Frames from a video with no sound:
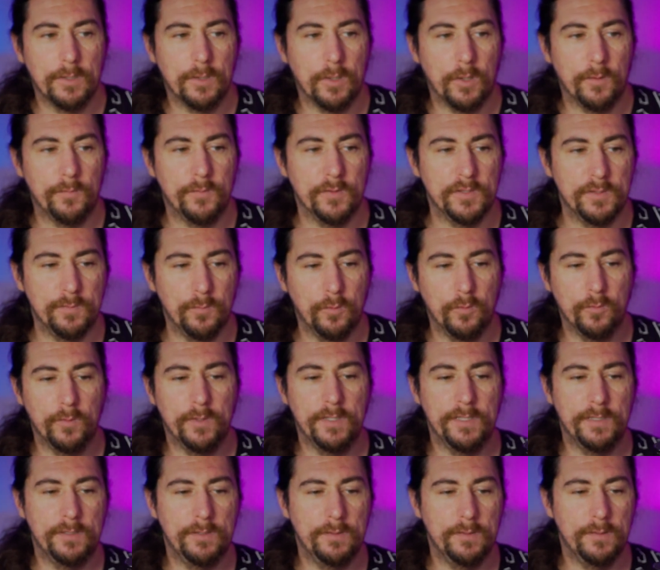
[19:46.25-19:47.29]
off the small
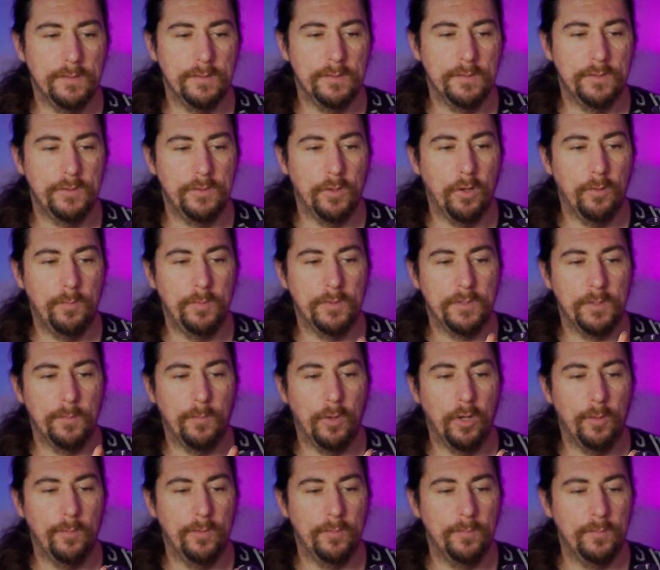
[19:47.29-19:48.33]
rig shop at the
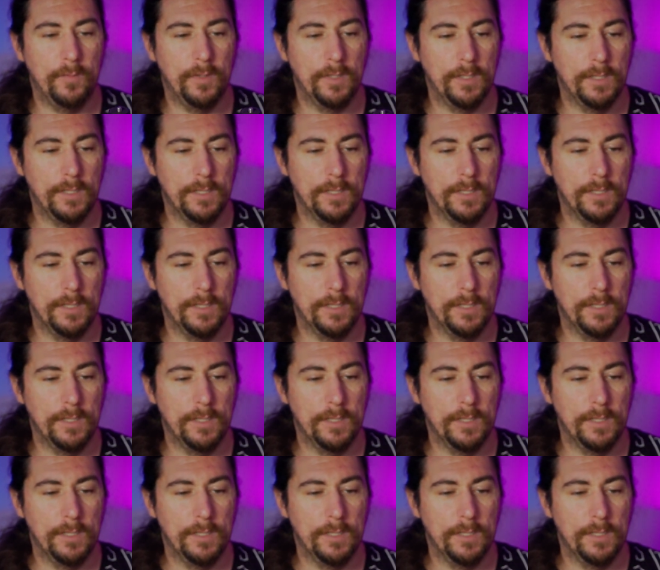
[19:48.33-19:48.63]
moment,